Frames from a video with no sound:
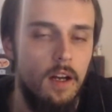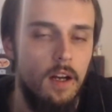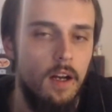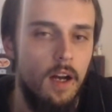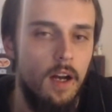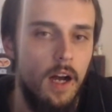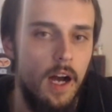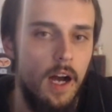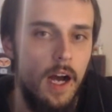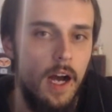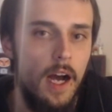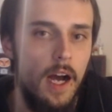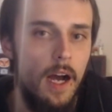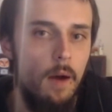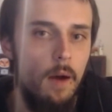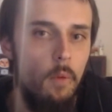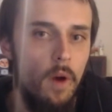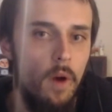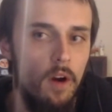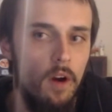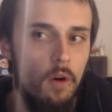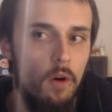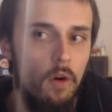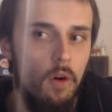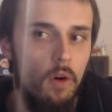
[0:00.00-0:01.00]
I went
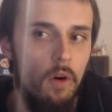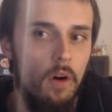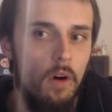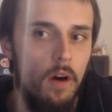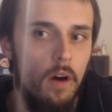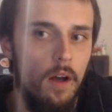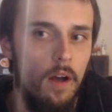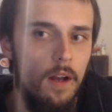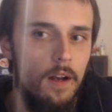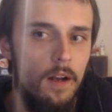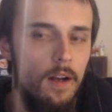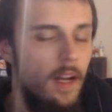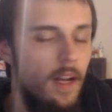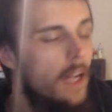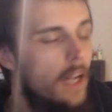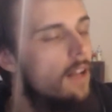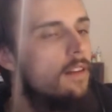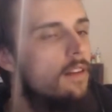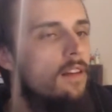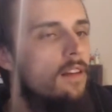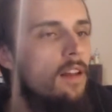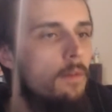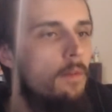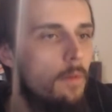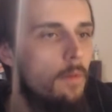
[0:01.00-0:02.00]
on
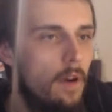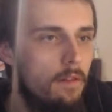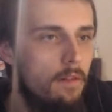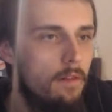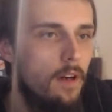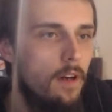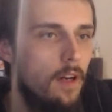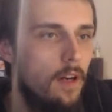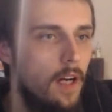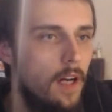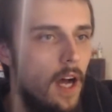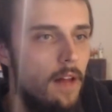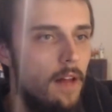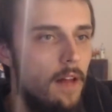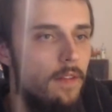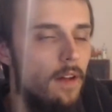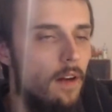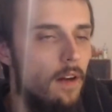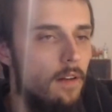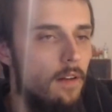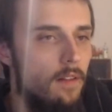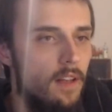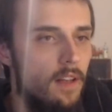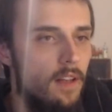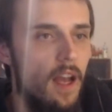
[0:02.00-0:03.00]
Nicotine River and got their
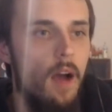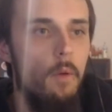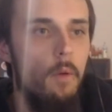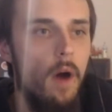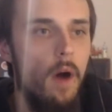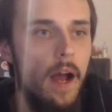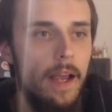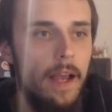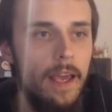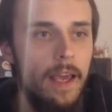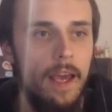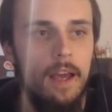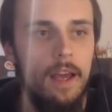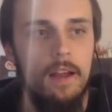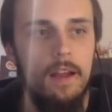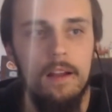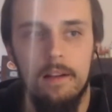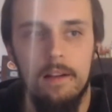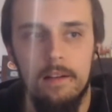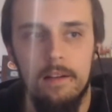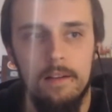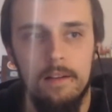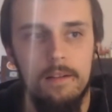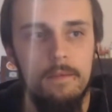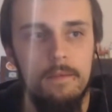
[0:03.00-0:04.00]
DIY kit. I
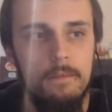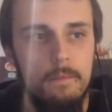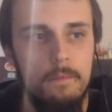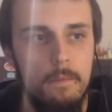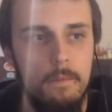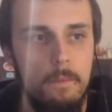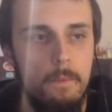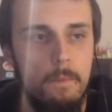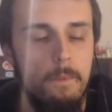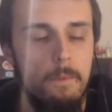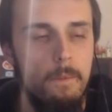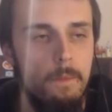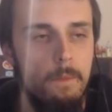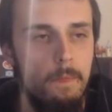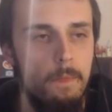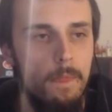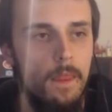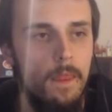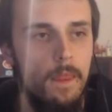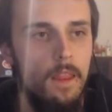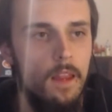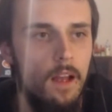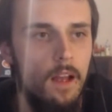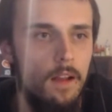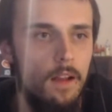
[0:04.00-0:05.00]

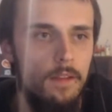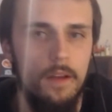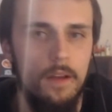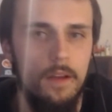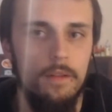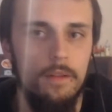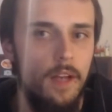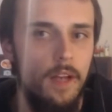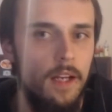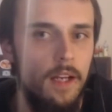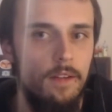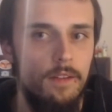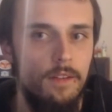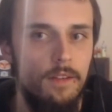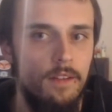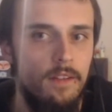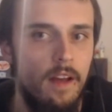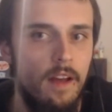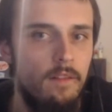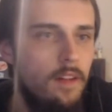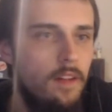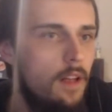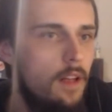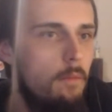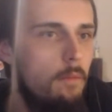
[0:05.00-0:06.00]
think it was like
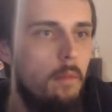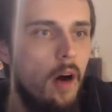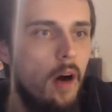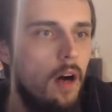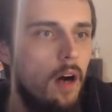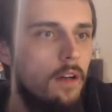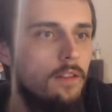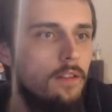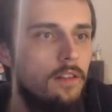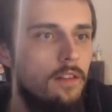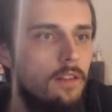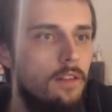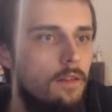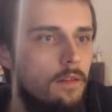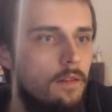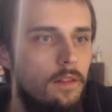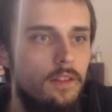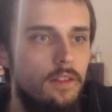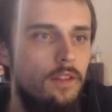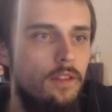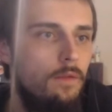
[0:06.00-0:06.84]
$70.